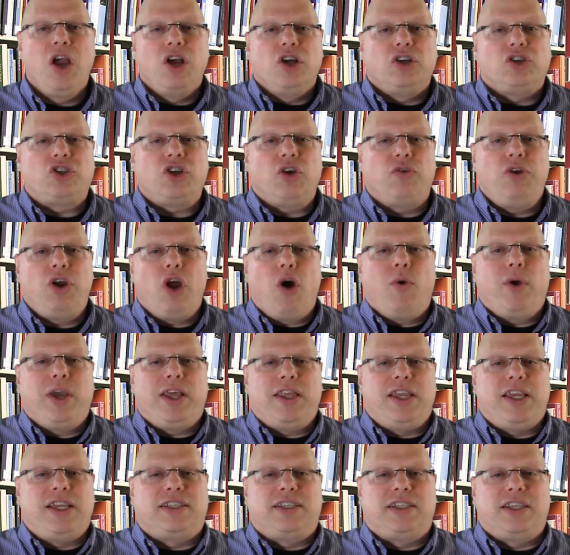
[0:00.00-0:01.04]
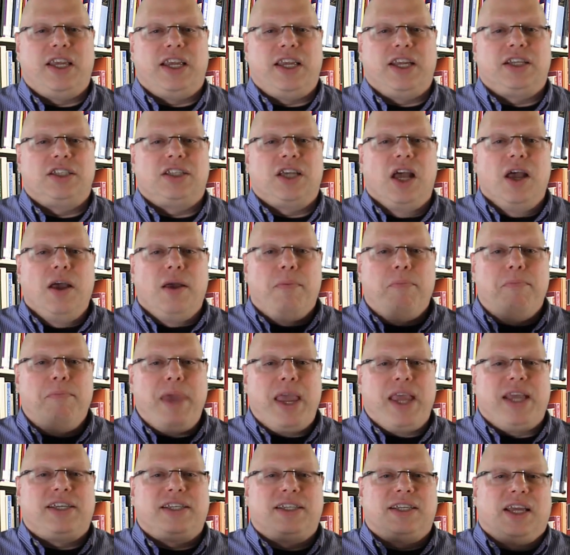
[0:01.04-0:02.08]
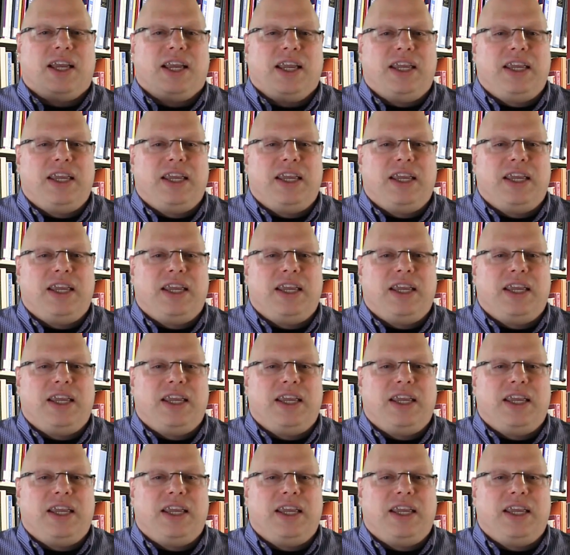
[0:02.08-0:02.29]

So knowing these things makes